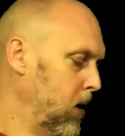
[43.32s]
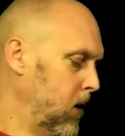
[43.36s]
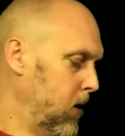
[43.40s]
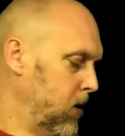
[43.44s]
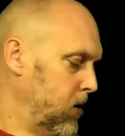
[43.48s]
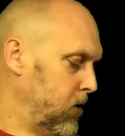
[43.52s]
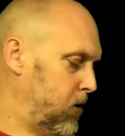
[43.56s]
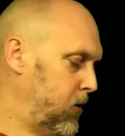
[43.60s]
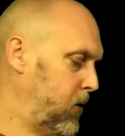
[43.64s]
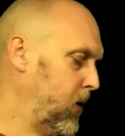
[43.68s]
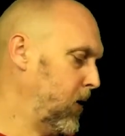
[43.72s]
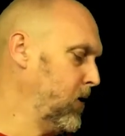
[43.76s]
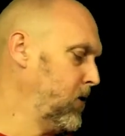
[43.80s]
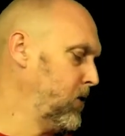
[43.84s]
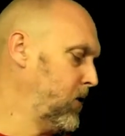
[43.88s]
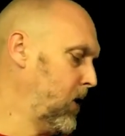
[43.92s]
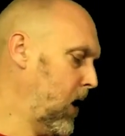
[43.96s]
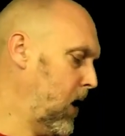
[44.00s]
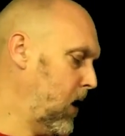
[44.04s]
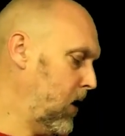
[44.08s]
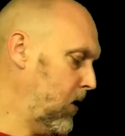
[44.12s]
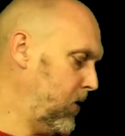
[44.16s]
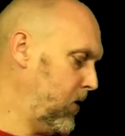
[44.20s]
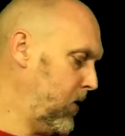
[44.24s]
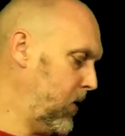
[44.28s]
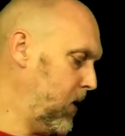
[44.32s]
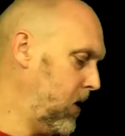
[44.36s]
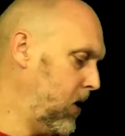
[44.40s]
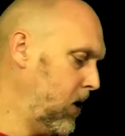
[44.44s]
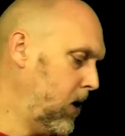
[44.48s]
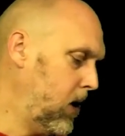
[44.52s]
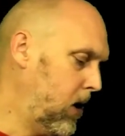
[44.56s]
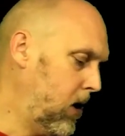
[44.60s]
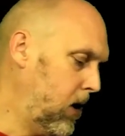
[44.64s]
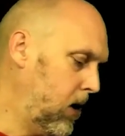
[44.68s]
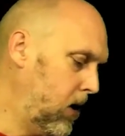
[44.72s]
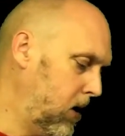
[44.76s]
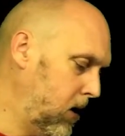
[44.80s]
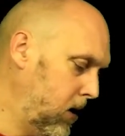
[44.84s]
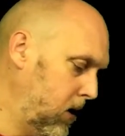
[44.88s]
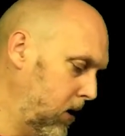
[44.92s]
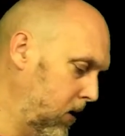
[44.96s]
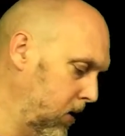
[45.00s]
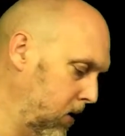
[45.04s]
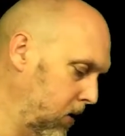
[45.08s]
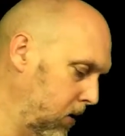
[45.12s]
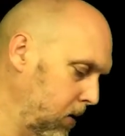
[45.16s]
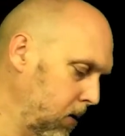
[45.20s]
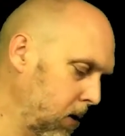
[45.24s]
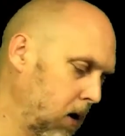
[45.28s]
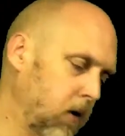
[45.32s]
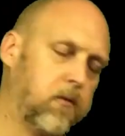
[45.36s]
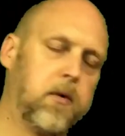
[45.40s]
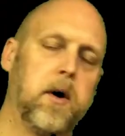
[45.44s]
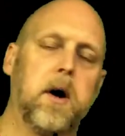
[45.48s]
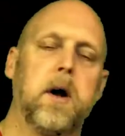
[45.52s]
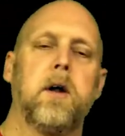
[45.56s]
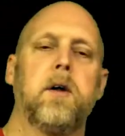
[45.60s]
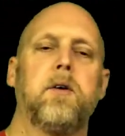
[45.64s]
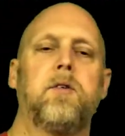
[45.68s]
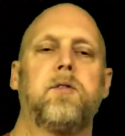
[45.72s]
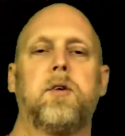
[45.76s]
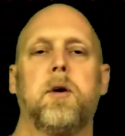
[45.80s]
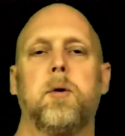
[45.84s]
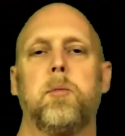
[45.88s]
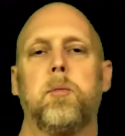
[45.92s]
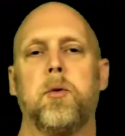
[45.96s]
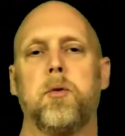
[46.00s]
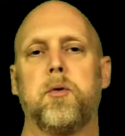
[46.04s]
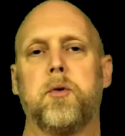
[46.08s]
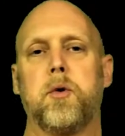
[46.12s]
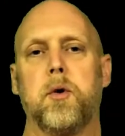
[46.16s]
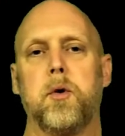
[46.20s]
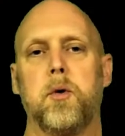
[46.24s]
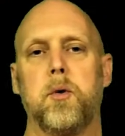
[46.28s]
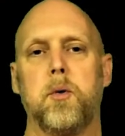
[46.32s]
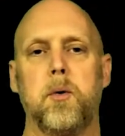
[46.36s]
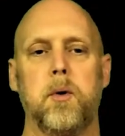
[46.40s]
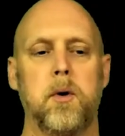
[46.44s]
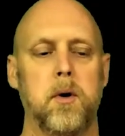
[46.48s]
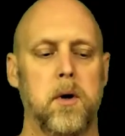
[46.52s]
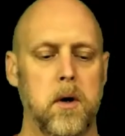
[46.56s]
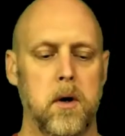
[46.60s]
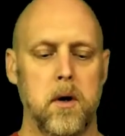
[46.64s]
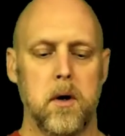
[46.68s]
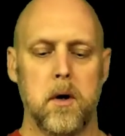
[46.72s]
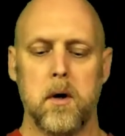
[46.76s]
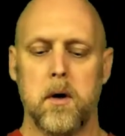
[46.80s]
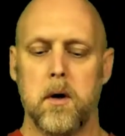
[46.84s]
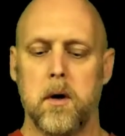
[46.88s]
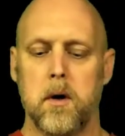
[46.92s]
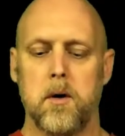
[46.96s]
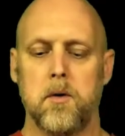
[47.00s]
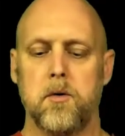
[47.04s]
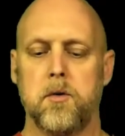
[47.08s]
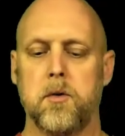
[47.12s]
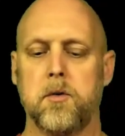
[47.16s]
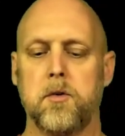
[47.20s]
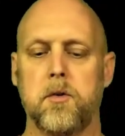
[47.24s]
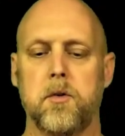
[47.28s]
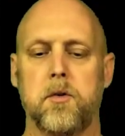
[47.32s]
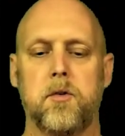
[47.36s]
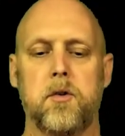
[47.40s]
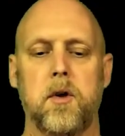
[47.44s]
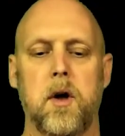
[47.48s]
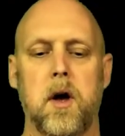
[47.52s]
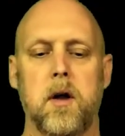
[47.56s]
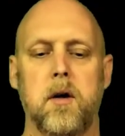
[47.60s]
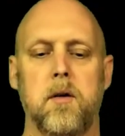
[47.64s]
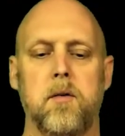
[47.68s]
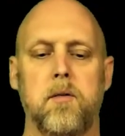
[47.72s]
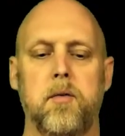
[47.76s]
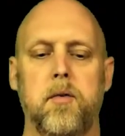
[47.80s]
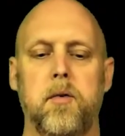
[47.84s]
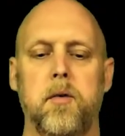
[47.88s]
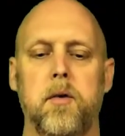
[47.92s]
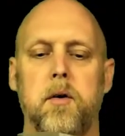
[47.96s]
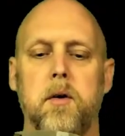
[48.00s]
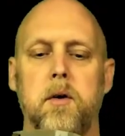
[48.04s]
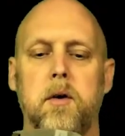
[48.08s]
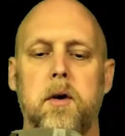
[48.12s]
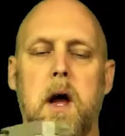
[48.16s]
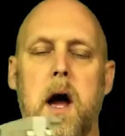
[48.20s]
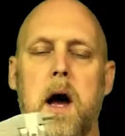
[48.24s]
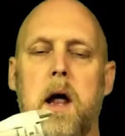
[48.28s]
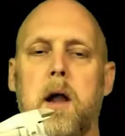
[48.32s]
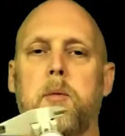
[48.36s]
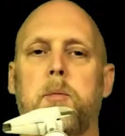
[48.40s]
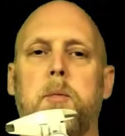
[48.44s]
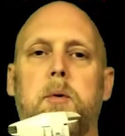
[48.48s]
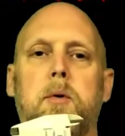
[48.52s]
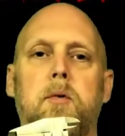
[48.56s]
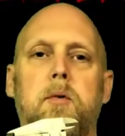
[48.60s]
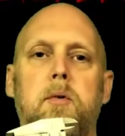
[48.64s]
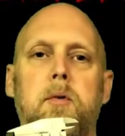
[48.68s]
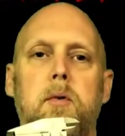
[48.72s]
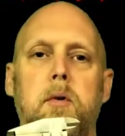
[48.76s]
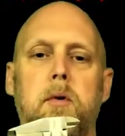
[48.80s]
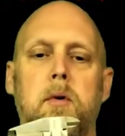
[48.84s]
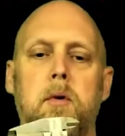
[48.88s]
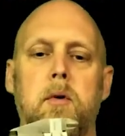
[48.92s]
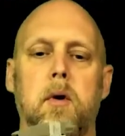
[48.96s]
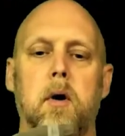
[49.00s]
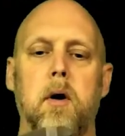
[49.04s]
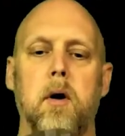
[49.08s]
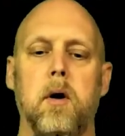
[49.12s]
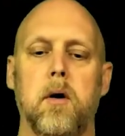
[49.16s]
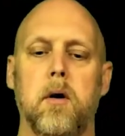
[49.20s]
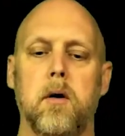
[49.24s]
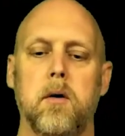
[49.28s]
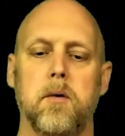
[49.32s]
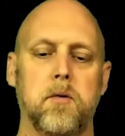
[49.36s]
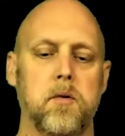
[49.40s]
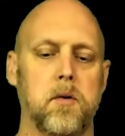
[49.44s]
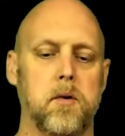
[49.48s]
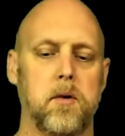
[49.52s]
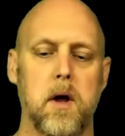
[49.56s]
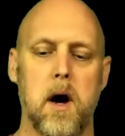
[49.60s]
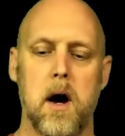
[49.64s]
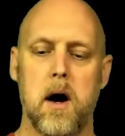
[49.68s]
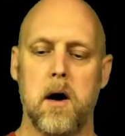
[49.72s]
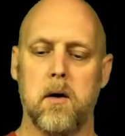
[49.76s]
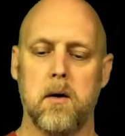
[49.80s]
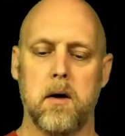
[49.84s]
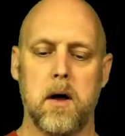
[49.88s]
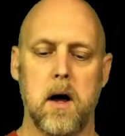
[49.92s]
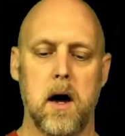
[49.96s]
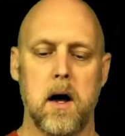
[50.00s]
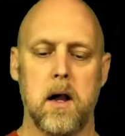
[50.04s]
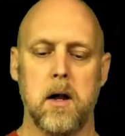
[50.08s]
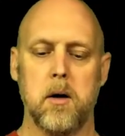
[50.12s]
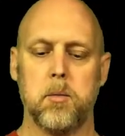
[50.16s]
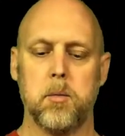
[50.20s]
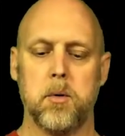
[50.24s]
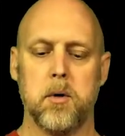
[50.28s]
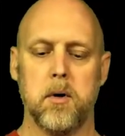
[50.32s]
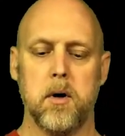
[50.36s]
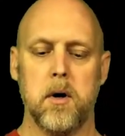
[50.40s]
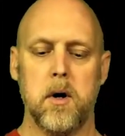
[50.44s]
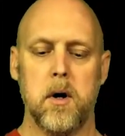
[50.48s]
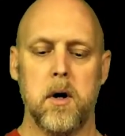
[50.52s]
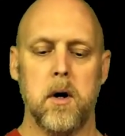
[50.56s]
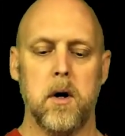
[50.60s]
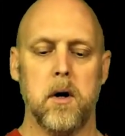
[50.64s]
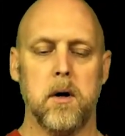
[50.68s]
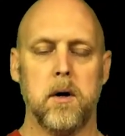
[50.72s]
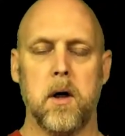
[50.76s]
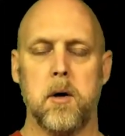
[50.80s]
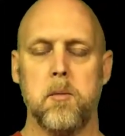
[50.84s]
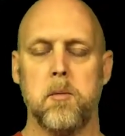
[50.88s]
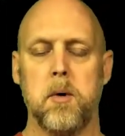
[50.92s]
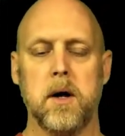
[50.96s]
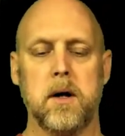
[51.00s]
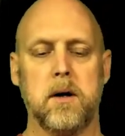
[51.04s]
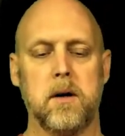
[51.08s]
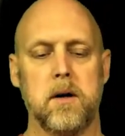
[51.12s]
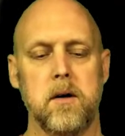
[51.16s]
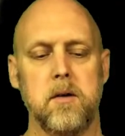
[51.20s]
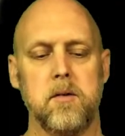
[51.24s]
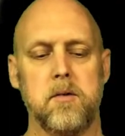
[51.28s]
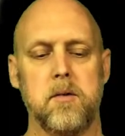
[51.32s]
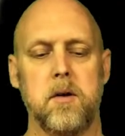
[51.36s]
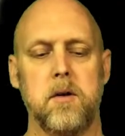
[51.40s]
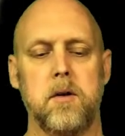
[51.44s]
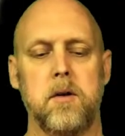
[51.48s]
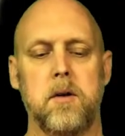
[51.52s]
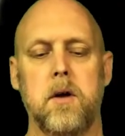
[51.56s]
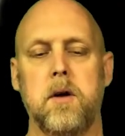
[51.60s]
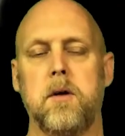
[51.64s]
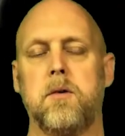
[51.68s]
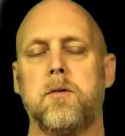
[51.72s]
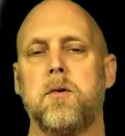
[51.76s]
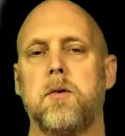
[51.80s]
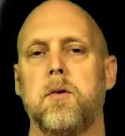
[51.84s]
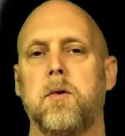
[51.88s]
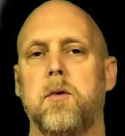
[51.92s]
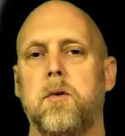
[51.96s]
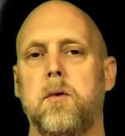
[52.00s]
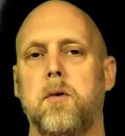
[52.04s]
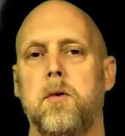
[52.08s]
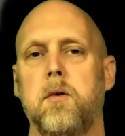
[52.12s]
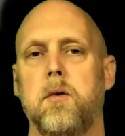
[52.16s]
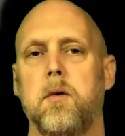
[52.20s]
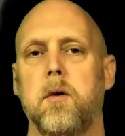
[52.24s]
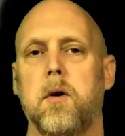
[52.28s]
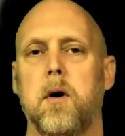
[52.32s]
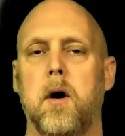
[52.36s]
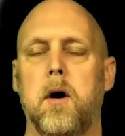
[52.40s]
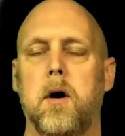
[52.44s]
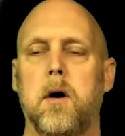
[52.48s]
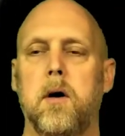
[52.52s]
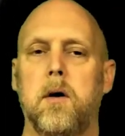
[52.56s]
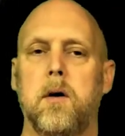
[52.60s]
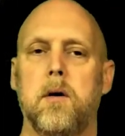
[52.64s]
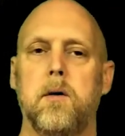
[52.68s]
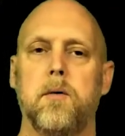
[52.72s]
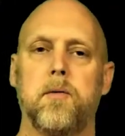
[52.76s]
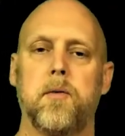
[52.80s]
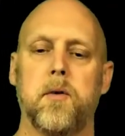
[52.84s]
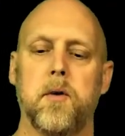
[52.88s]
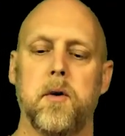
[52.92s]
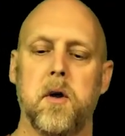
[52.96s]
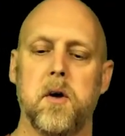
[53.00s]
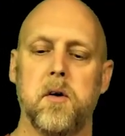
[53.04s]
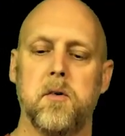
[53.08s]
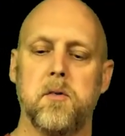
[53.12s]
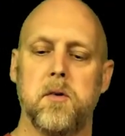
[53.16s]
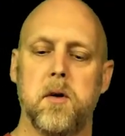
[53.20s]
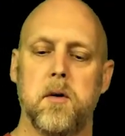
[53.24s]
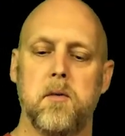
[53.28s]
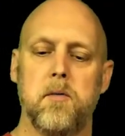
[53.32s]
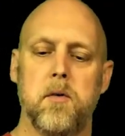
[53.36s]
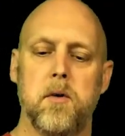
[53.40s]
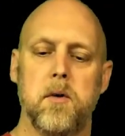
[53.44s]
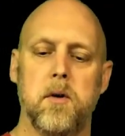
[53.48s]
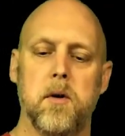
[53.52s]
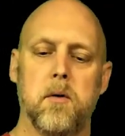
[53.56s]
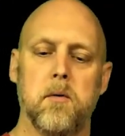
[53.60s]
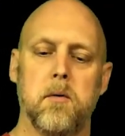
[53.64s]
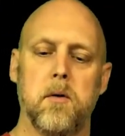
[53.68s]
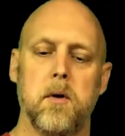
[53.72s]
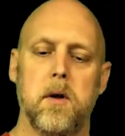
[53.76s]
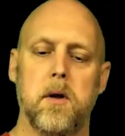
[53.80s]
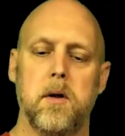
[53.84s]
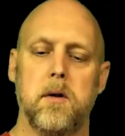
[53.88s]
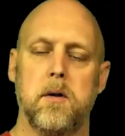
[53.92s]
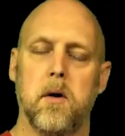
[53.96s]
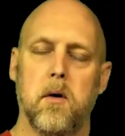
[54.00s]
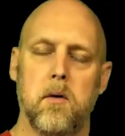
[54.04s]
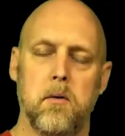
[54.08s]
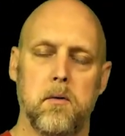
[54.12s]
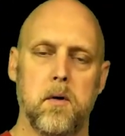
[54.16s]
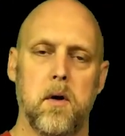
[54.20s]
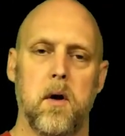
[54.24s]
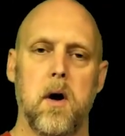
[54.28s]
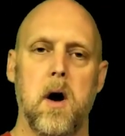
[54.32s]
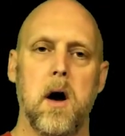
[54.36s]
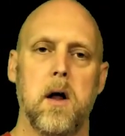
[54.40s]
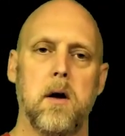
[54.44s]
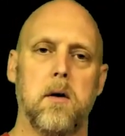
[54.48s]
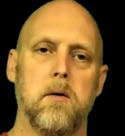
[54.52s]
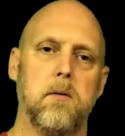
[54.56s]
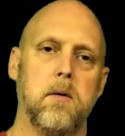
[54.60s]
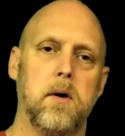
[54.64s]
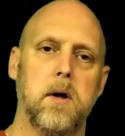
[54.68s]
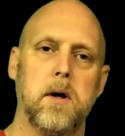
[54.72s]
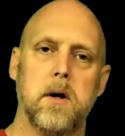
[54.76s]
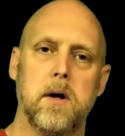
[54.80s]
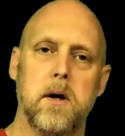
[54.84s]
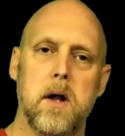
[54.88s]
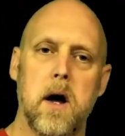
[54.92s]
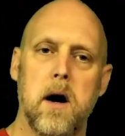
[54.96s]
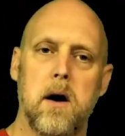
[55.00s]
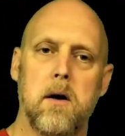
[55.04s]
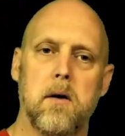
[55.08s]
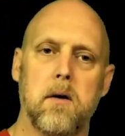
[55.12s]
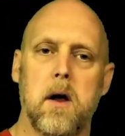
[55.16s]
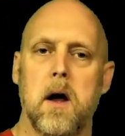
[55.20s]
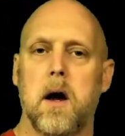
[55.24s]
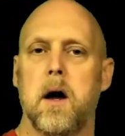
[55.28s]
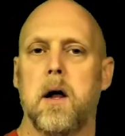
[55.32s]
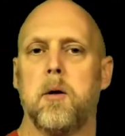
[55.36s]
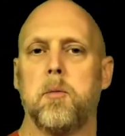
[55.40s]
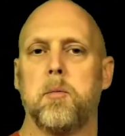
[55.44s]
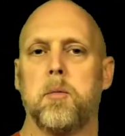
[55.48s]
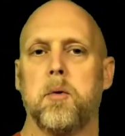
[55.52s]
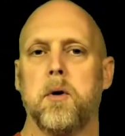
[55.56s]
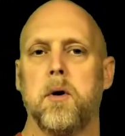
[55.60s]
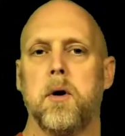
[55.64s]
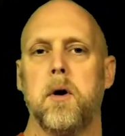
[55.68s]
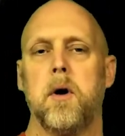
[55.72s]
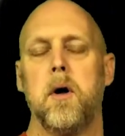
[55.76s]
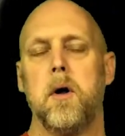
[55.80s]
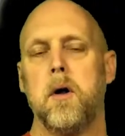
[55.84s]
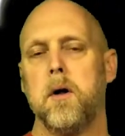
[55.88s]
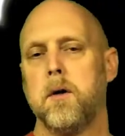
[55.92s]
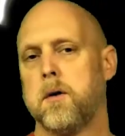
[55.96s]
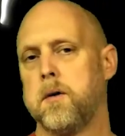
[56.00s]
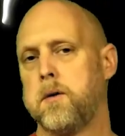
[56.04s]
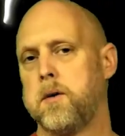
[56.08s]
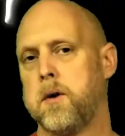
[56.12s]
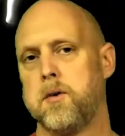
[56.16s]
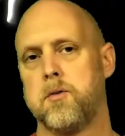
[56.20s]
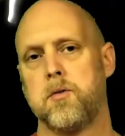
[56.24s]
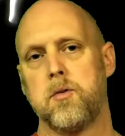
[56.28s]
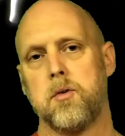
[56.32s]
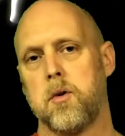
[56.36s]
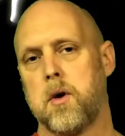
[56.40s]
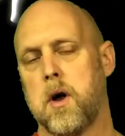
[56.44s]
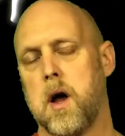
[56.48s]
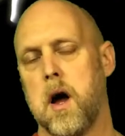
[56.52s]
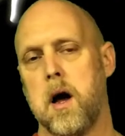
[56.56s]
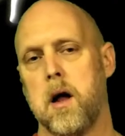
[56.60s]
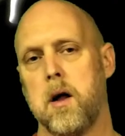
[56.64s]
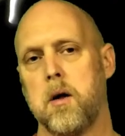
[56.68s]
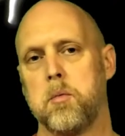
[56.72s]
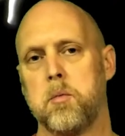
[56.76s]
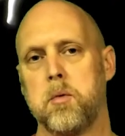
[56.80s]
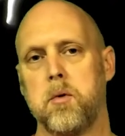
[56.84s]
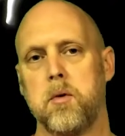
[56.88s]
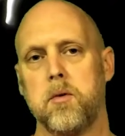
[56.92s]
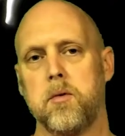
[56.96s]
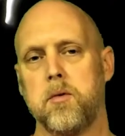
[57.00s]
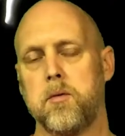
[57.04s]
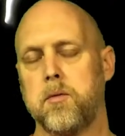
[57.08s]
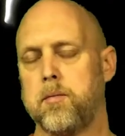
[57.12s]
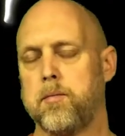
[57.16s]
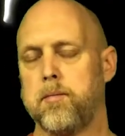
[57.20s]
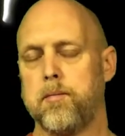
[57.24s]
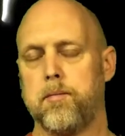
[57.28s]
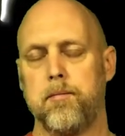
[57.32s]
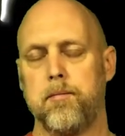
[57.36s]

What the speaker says: So first off, a fairly simple tool. It's just a set of calipers. It's a dial caliper. They make these in digital. For those of you that really don't know how to read a dial caliper, the digital calipers,